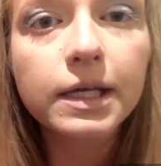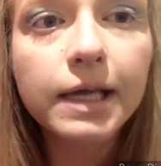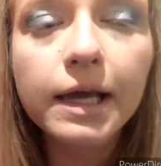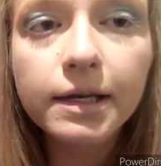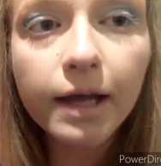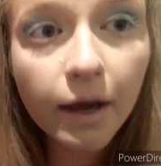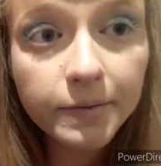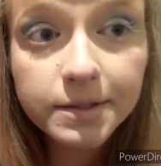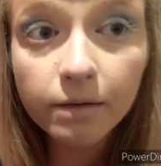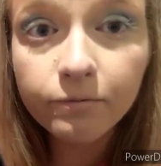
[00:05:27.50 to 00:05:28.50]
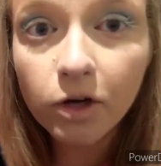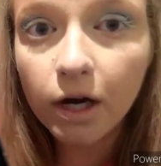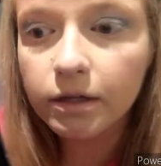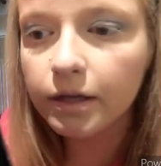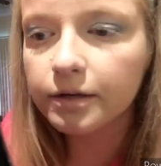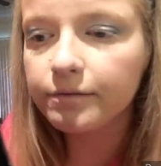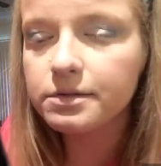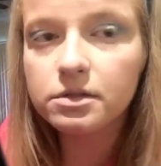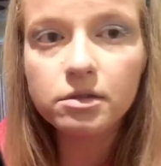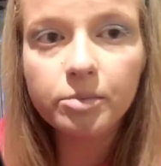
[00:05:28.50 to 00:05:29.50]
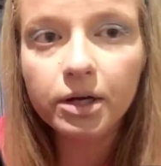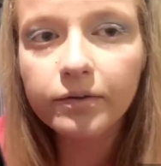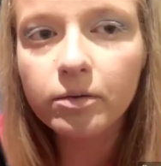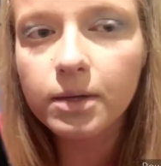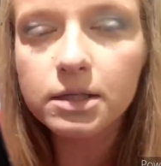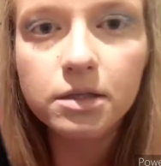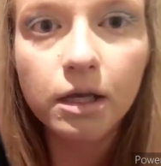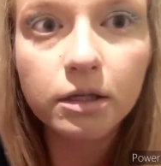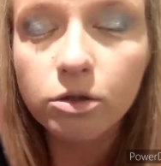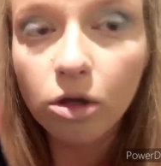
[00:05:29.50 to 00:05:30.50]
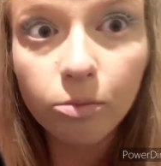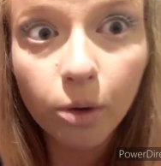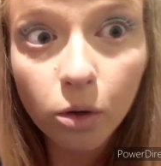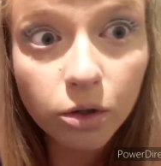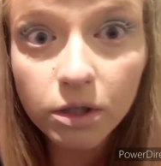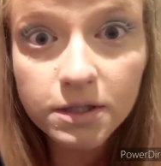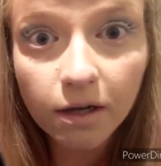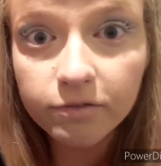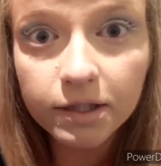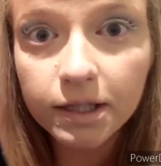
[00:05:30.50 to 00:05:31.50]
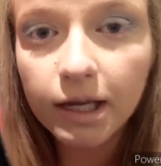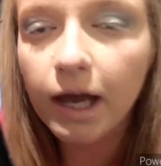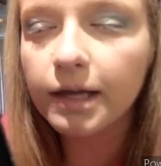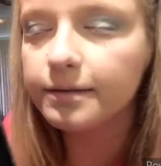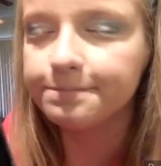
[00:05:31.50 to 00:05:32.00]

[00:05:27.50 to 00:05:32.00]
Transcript: And now it's time for eyeliner. This is the part everybody's like, do you poke yourself in the eye?